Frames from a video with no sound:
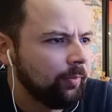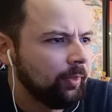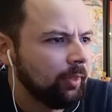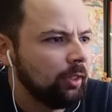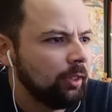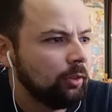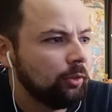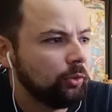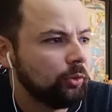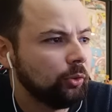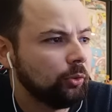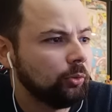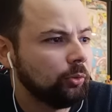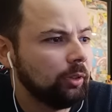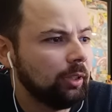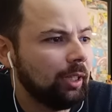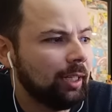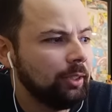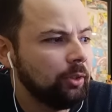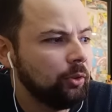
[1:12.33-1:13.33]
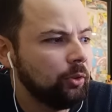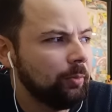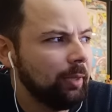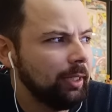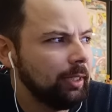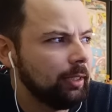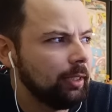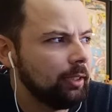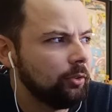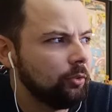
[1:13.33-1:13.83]
So, I know my
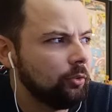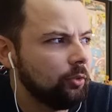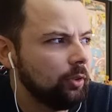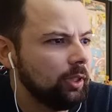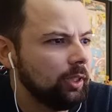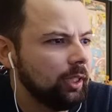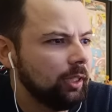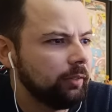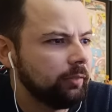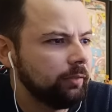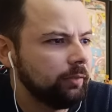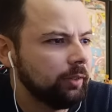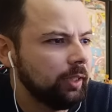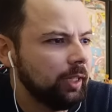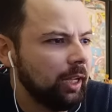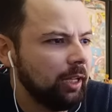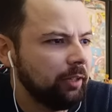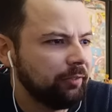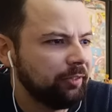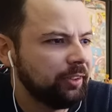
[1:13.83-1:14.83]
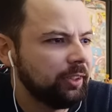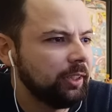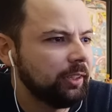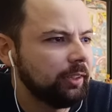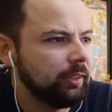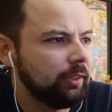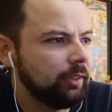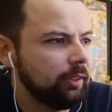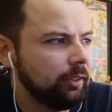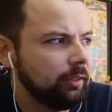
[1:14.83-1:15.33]
country have
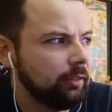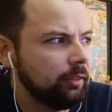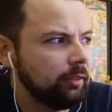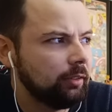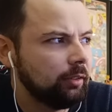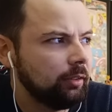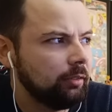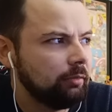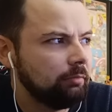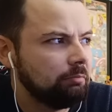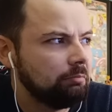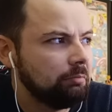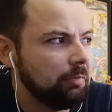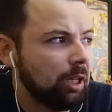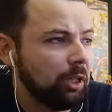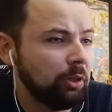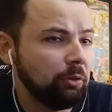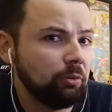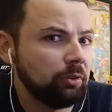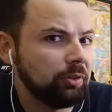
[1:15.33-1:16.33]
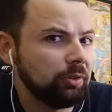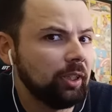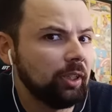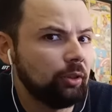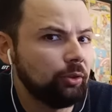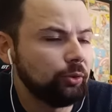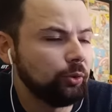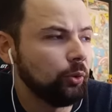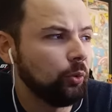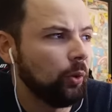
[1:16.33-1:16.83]
F-16s, and those are
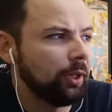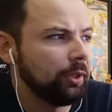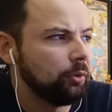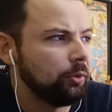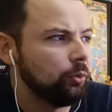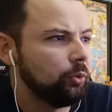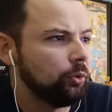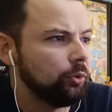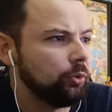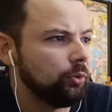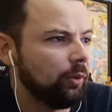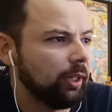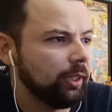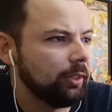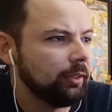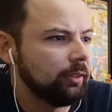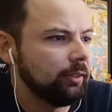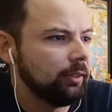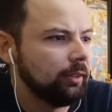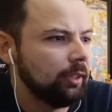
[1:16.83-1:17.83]
also quite good, right?